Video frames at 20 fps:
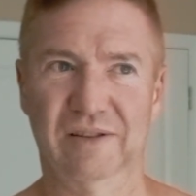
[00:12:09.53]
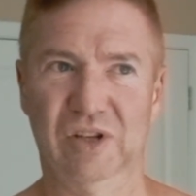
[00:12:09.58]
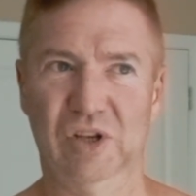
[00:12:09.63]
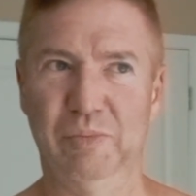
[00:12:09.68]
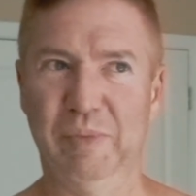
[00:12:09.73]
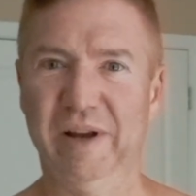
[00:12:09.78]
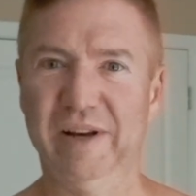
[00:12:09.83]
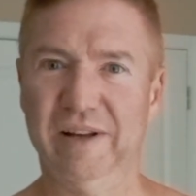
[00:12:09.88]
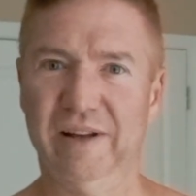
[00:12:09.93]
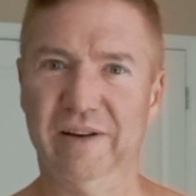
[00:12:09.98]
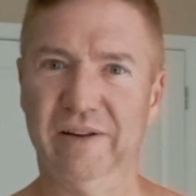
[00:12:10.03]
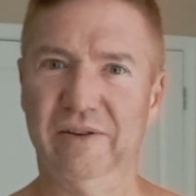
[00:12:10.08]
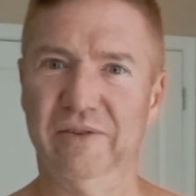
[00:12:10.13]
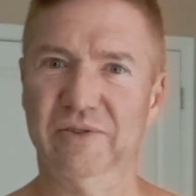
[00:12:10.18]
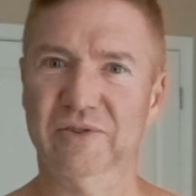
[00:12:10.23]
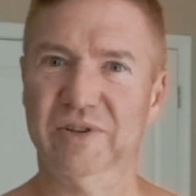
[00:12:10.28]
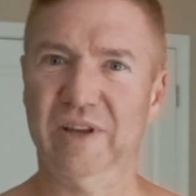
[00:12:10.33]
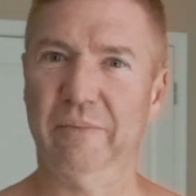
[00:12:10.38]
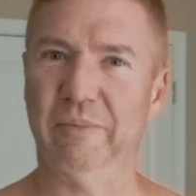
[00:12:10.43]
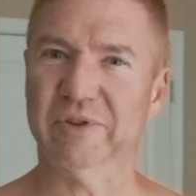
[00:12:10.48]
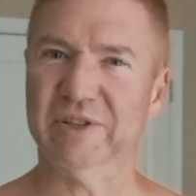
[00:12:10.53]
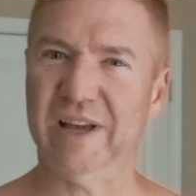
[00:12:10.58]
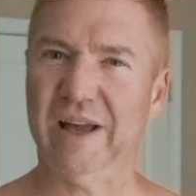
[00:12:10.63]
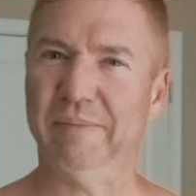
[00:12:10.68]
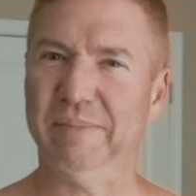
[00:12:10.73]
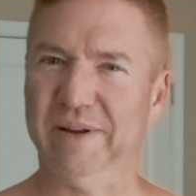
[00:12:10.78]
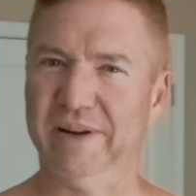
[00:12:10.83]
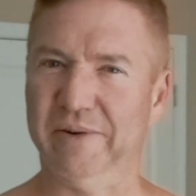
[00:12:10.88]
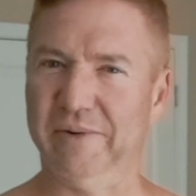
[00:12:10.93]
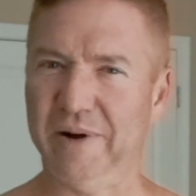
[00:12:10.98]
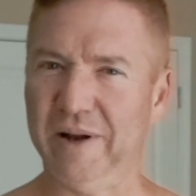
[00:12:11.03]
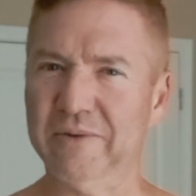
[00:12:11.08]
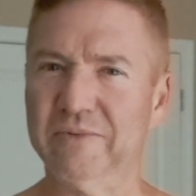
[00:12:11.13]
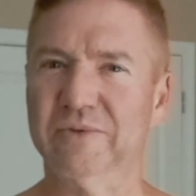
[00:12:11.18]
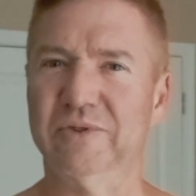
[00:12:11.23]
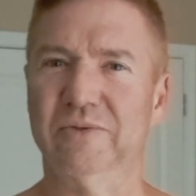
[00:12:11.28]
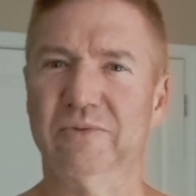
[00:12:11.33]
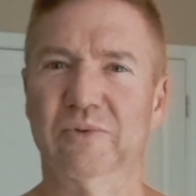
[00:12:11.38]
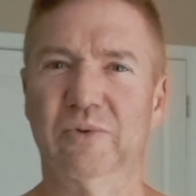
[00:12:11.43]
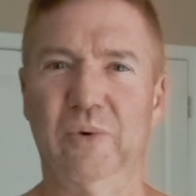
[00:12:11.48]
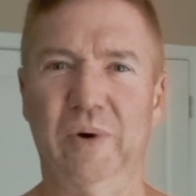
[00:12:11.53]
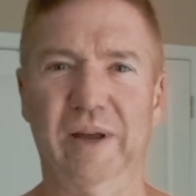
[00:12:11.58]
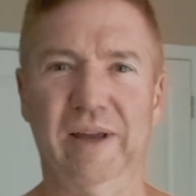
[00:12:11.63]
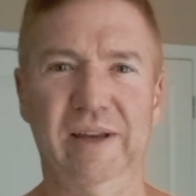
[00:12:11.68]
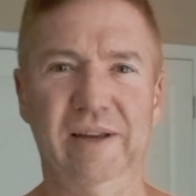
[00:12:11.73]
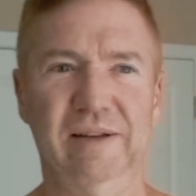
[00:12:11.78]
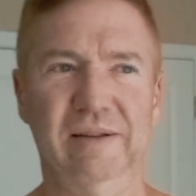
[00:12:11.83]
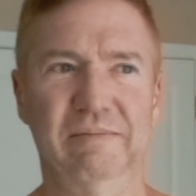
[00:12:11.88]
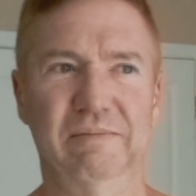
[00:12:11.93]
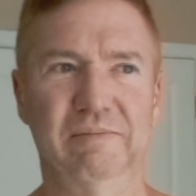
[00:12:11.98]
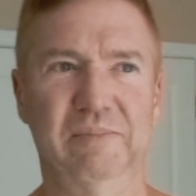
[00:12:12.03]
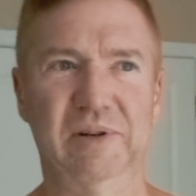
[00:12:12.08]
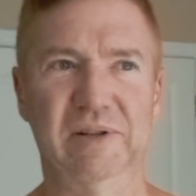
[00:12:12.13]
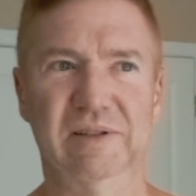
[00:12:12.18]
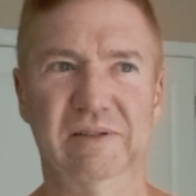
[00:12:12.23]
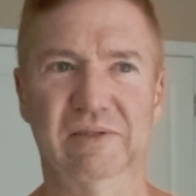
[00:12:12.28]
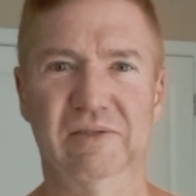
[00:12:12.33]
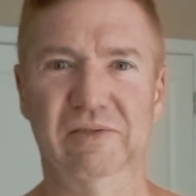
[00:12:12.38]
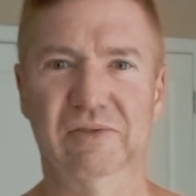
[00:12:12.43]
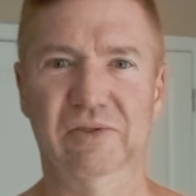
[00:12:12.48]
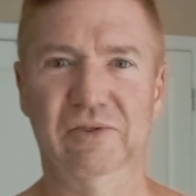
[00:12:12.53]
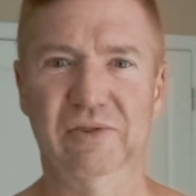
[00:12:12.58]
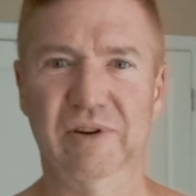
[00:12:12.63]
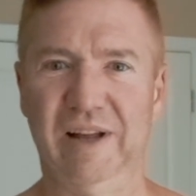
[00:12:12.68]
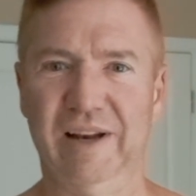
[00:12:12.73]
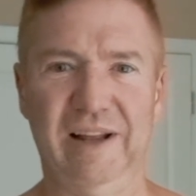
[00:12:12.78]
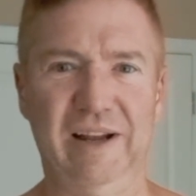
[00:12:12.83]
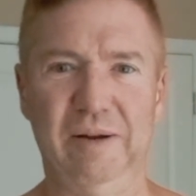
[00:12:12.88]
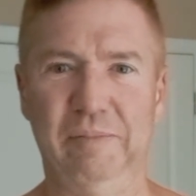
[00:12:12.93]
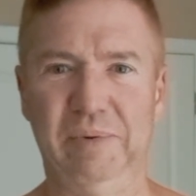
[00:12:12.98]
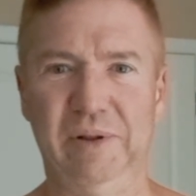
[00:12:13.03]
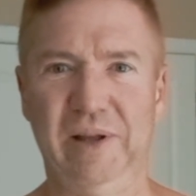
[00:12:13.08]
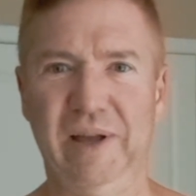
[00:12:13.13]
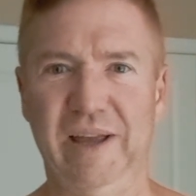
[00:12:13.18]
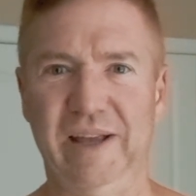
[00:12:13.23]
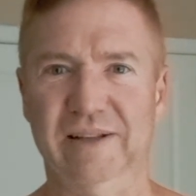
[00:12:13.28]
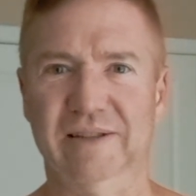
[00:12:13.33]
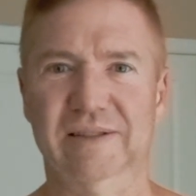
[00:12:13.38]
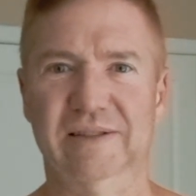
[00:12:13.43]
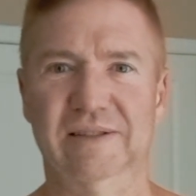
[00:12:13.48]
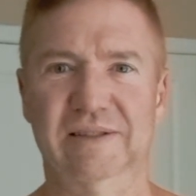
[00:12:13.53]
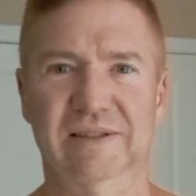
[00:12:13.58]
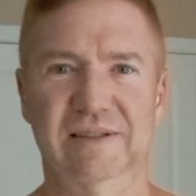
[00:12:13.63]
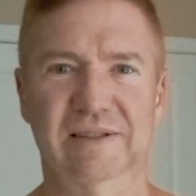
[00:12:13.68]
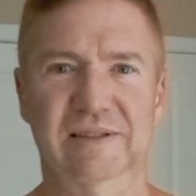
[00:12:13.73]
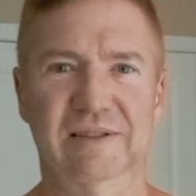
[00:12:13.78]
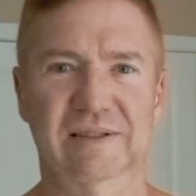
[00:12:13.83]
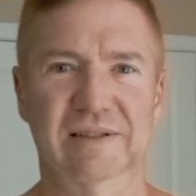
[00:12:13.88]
You might not understand what's happening around you quite, but you're not out of place.